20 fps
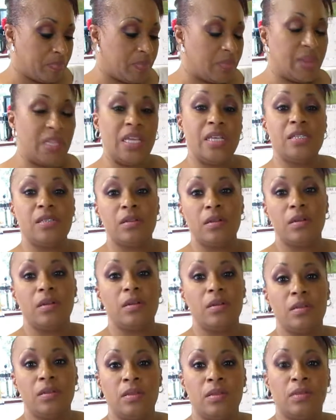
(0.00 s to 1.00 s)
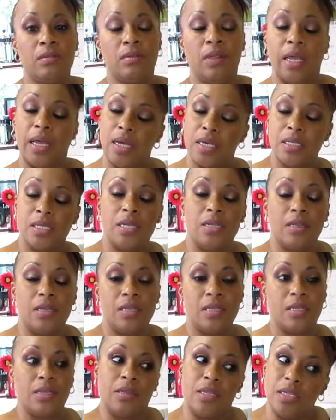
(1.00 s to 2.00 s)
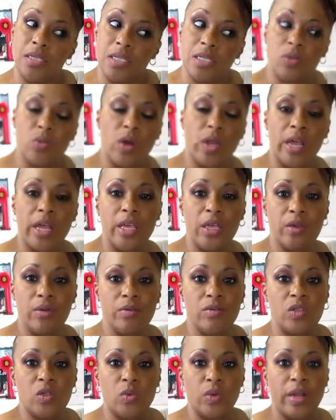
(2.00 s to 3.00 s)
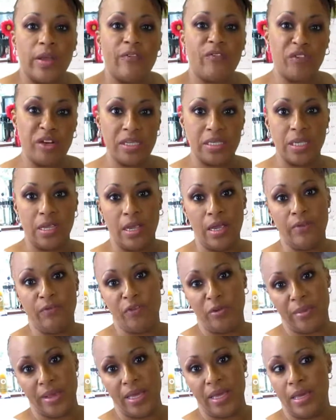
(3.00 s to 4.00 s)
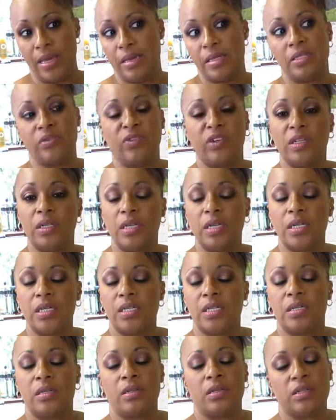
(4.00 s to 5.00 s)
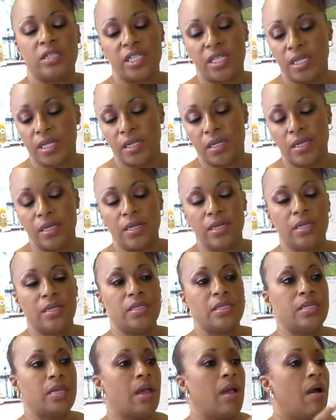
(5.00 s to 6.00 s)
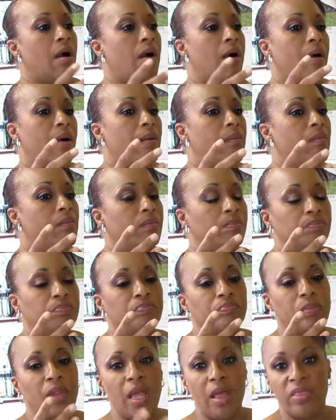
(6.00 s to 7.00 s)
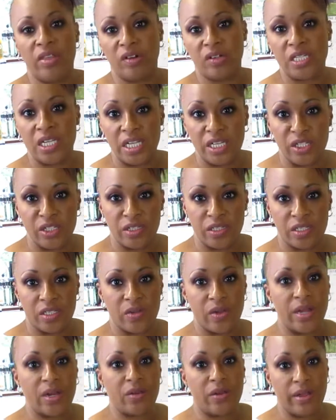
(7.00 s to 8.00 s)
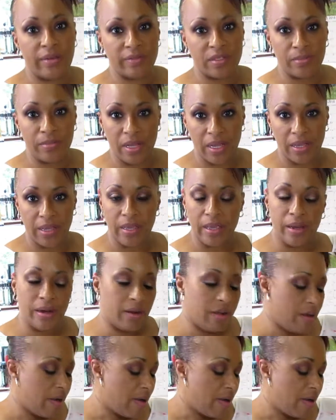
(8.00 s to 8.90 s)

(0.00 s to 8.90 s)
These are, like I said, this is what I use when I freeze ahead for my kids for lunch. They're chicken nuggets, and they're tender, so I don't have to buy it.